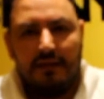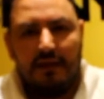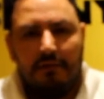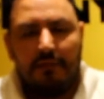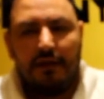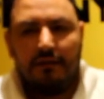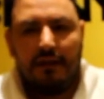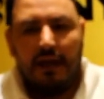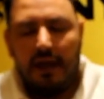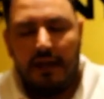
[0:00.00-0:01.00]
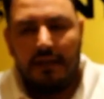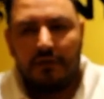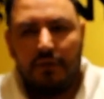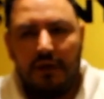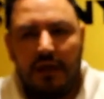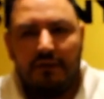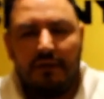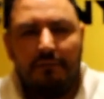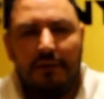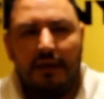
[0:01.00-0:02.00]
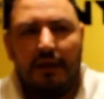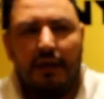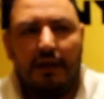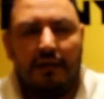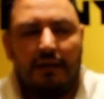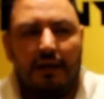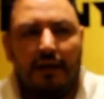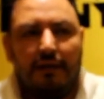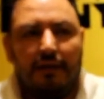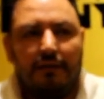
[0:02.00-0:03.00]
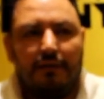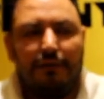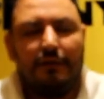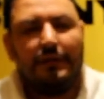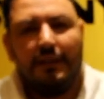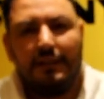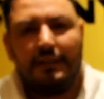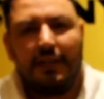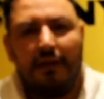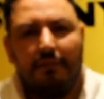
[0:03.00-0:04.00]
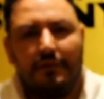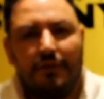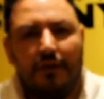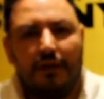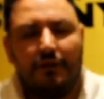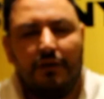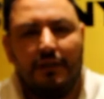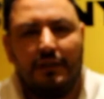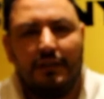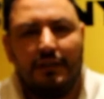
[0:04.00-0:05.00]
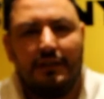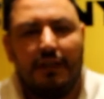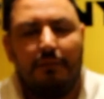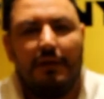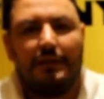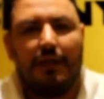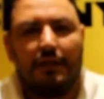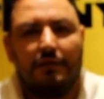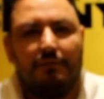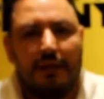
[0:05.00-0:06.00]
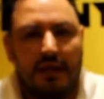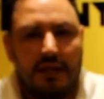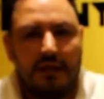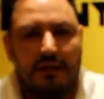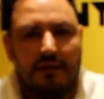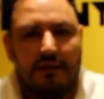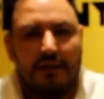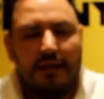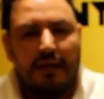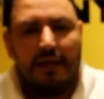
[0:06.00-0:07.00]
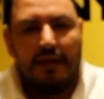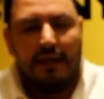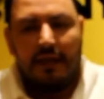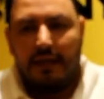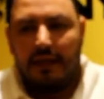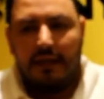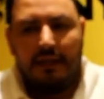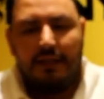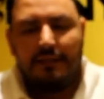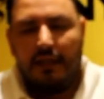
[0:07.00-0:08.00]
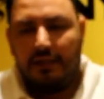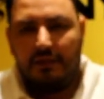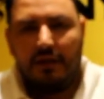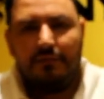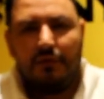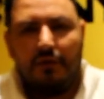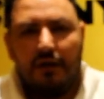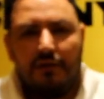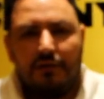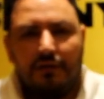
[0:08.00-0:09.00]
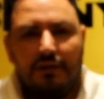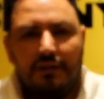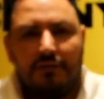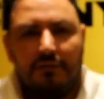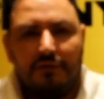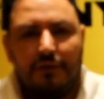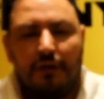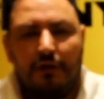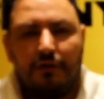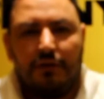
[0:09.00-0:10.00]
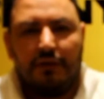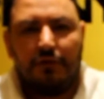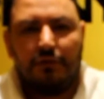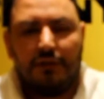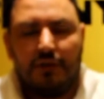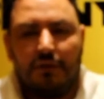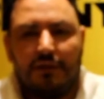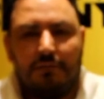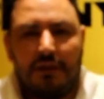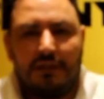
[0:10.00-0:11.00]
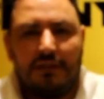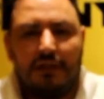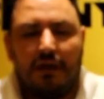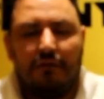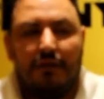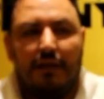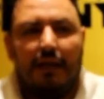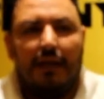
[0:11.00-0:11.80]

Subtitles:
Mm-hmm. Back in the 80s, we had the first dentist came to Algodones. His name is Dr. Magaña. He decided to come to Algodones, to move to Algodones, which was a pleasant town.